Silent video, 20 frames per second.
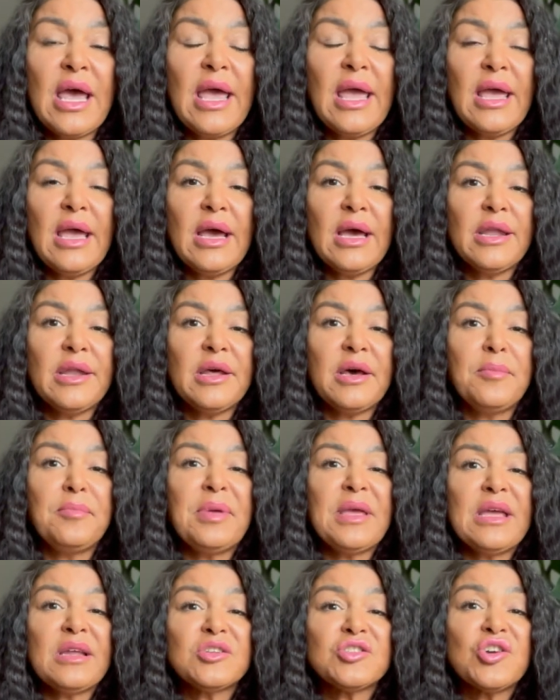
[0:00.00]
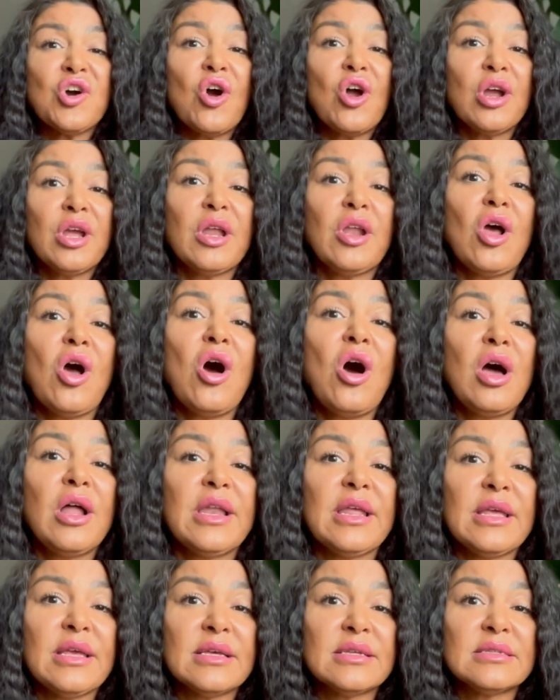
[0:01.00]
and a big target
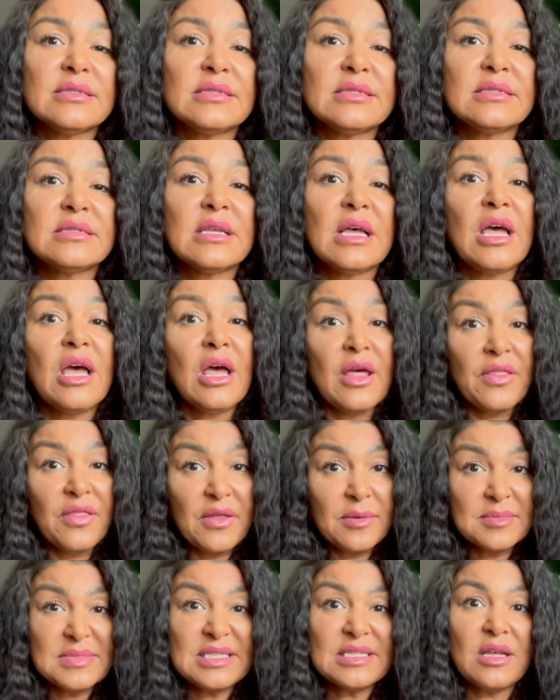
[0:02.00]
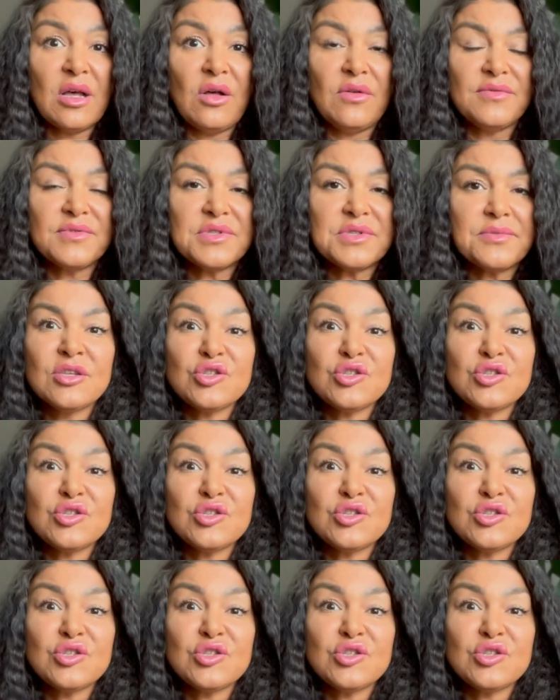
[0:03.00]
audience themselves.